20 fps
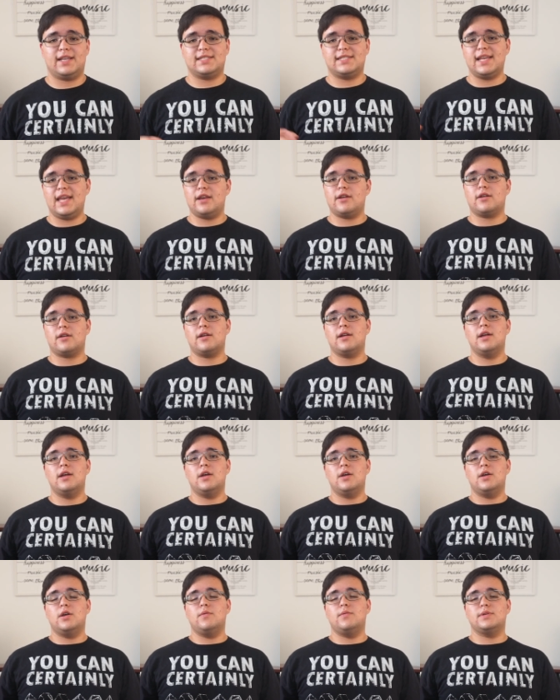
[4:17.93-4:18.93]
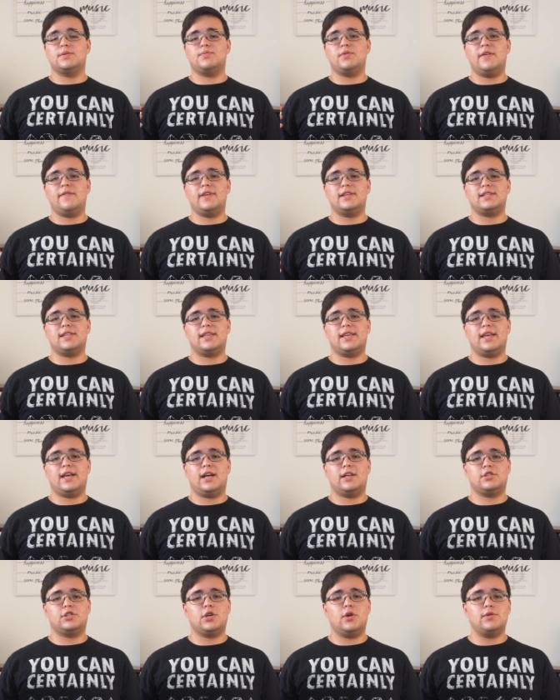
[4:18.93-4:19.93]
A satyr who was previously
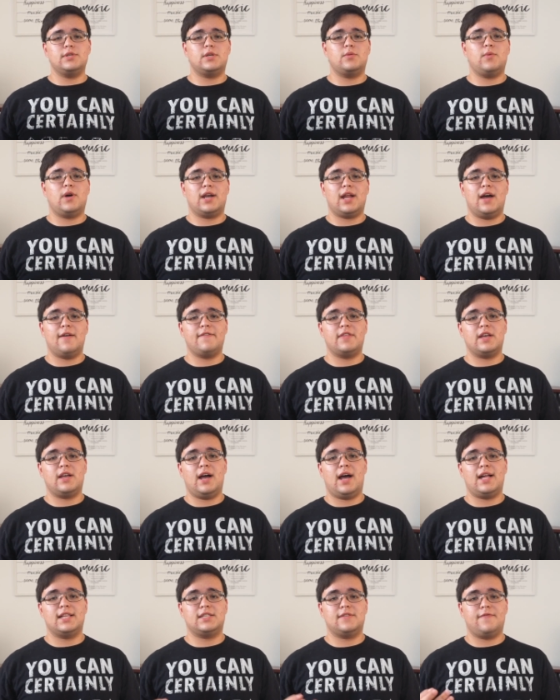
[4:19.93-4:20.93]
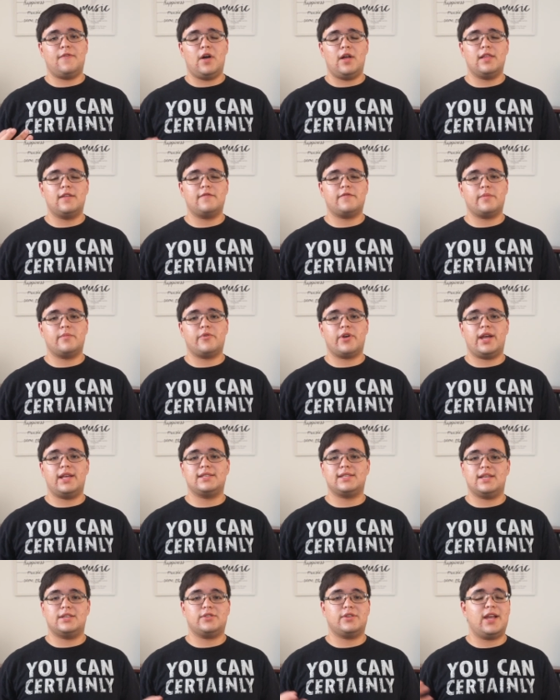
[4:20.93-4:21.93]
a chosen one of the gods, fallen from
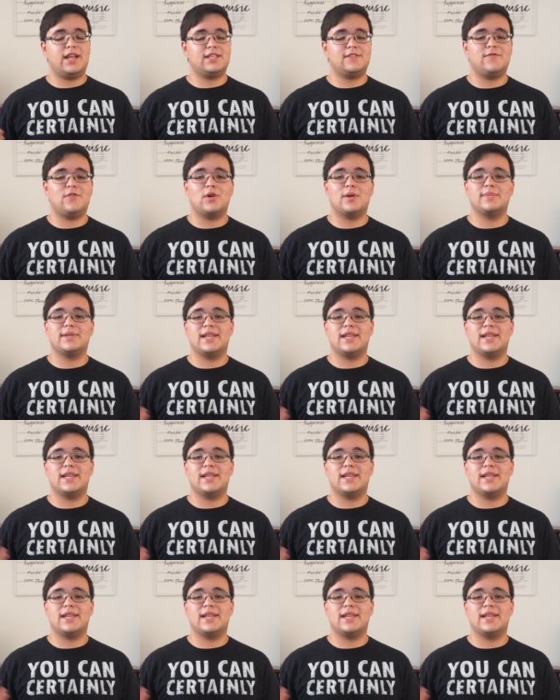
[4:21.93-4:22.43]
grace, and transformed